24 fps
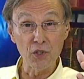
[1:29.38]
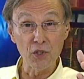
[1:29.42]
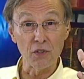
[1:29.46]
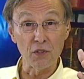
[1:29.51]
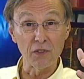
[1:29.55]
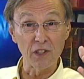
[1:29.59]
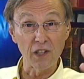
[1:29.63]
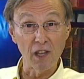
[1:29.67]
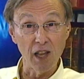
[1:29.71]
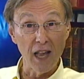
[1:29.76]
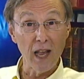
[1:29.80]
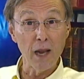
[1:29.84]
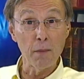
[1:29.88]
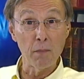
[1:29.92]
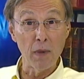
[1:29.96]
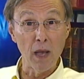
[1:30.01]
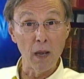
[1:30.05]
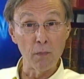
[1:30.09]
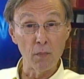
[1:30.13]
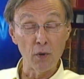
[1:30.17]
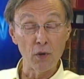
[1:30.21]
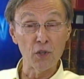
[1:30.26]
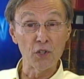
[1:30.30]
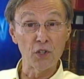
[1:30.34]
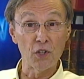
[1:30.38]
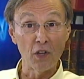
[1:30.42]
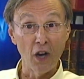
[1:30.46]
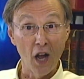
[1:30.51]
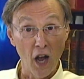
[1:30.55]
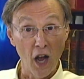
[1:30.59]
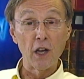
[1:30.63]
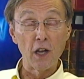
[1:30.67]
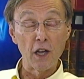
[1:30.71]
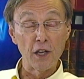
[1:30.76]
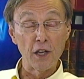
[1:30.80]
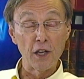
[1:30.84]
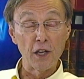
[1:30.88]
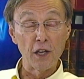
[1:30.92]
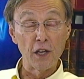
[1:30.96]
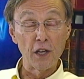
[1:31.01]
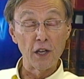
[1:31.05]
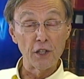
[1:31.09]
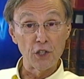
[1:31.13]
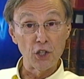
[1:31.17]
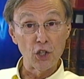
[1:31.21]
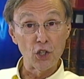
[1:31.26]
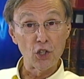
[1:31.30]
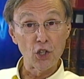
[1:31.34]
Klan members and others to
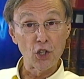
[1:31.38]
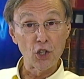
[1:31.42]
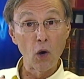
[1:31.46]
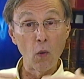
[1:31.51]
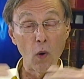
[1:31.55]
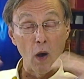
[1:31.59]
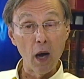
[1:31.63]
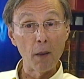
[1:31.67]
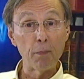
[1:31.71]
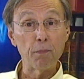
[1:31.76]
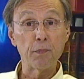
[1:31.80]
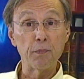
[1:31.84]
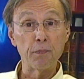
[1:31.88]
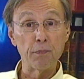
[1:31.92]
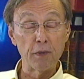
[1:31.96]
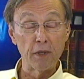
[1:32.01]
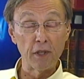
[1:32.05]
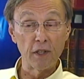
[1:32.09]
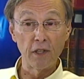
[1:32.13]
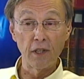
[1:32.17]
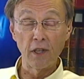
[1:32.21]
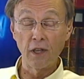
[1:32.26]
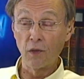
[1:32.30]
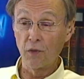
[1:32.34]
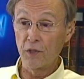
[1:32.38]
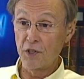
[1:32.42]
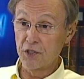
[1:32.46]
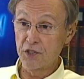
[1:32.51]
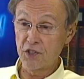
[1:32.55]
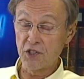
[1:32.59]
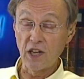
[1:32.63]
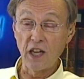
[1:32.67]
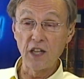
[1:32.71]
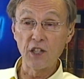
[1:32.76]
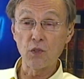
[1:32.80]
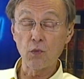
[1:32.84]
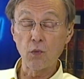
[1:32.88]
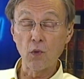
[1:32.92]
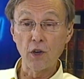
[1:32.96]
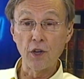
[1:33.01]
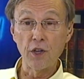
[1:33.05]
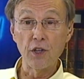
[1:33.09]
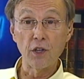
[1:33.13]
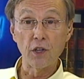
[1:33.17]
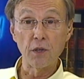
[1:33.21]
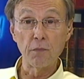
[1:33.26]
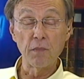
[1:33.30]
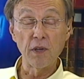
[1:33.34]
show up, in the states
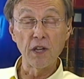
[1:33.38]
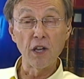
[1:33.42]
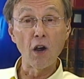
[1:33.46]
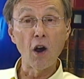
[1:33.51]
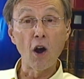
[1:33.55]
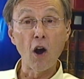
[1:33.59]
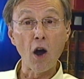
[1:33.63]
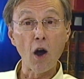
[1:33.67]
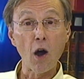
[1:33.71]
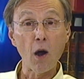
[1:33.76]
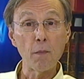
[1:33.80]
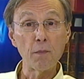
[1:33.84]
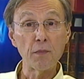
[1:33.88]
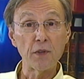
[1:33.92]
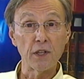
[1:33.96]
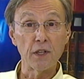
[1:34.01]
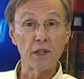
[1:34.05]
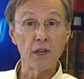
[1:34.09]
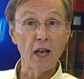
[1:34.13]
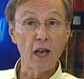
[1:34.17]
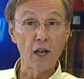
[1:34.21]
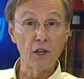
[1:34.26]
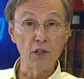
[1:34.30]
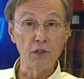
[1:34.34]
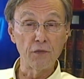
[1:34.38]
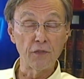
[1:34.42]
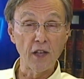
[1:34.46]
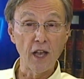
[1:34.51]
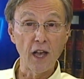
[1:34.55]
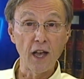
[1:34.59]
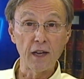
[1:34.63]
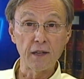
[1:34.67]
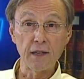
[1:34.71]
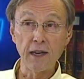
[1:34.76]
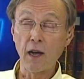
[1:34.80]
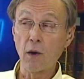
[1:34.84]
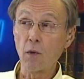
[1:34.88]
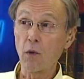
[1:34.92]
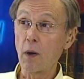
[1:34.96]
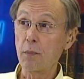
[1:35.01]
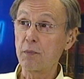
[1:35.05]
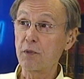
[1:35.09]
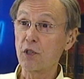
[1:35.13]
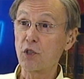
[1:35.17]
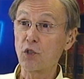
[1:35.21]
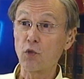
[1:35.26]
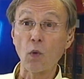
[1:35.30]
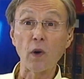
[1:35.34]
where you can be armed, and now
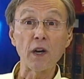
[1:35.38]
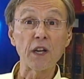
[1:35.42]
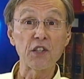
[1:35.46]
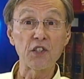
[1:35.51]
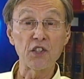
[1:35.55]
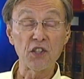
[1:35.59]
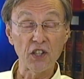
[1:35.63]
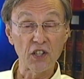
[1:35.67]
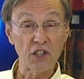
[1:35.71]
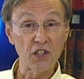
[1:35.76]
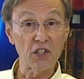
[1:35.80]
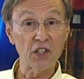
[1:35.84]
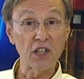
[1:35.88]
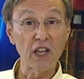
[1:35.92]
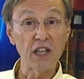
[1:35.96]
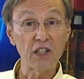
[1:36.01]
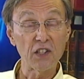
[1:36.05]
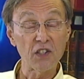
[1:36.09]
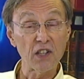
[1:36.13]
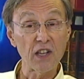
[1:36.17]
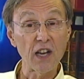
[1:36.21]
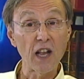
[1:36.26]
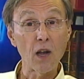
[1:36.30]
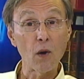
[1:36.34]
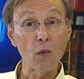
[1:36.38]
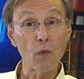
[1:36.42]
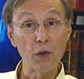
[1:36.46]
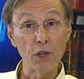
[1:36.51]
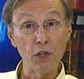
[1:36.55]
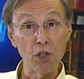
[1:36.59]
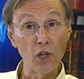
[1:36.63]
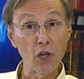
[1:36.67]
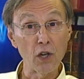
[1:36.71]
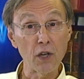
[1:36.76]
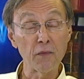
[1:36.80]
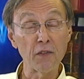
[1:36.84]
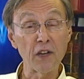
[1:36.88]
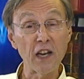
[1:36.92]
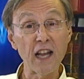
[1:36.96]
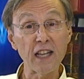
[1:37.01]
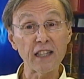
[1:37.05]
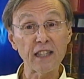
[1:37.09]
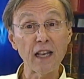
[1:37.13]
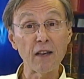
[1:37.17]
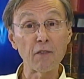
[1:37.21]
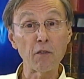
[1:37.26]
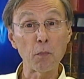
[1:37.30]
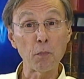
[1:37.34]
we're up to 26 states now where you don't even
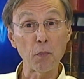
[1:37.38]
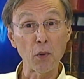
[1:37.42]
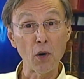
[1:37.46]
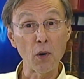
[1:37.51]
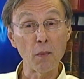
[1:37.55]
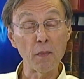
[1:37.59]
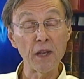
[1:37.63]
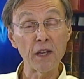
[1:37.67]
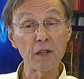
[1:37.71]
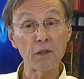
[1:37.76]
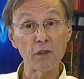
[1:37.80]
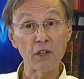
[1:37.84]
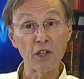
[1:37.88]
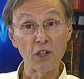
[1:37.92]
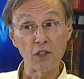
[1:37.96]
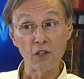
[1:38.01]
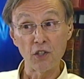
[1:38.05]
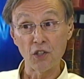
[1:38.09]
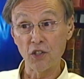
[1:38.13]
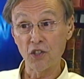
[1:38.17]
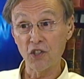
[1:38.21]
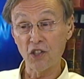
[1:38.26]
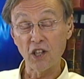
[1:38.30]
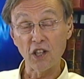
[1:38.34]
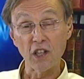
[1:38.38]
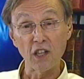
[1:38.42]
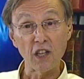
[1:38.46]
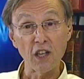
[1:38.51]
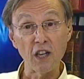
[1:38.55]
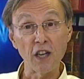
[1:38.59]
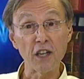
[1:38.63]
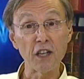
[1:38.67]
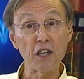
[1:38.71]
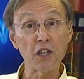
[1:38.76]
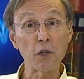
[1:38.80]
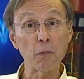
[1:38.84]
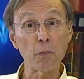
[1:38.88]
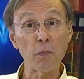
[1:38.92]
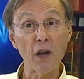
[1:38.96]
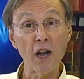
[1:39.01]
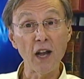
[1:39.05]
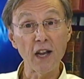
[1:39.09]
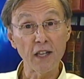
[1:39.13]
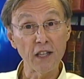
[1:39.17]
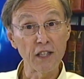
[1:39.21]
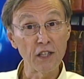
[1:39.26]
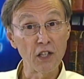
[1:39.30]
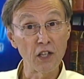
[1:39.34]
have to have a permit. You can just stick a gun in your
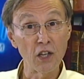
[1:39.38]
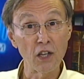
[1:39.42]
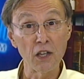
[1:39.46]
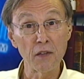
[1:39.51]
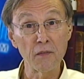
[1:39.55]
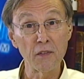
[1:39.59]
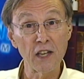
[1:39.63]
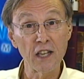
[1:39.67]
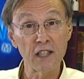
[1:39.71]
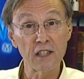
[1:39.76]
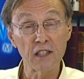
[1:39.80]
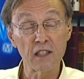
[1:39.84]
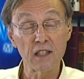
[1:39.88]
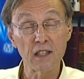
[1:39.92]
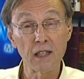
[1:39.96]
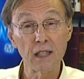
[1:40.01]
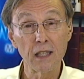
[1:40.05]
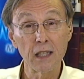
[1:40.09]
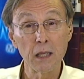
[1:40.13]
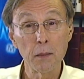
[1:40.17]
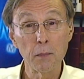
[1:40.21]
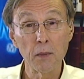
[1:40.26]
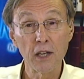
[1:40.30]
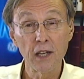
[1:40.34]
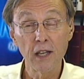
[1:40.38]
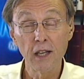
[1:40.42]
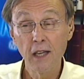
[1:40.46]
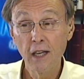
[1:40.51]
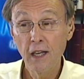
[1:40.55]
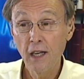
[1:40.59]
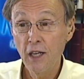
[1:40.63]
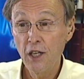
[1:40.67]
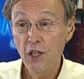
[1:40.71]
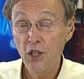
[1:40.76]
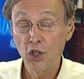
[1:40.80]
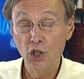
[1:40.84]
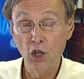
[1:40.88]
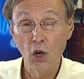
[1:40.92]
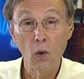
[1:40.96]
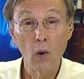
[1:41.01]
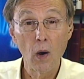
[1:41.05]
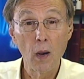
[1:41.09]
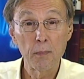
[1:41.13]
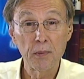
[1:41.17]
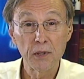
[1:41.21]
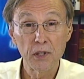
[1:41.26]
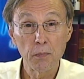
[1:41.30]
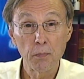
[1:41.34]
pocket. You don't even have to tell anybody.
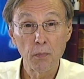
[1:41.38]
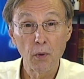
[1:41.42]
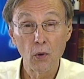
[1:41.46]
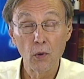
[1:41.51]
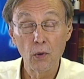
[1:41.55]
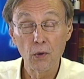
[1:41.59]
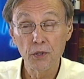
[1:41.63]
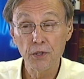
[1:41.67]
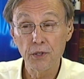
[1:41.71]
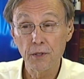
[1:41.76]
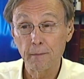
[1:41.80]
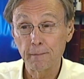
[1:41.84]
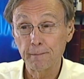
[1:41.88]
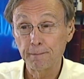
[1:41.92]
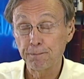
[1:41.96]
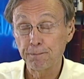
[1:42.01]
Show up at the polls.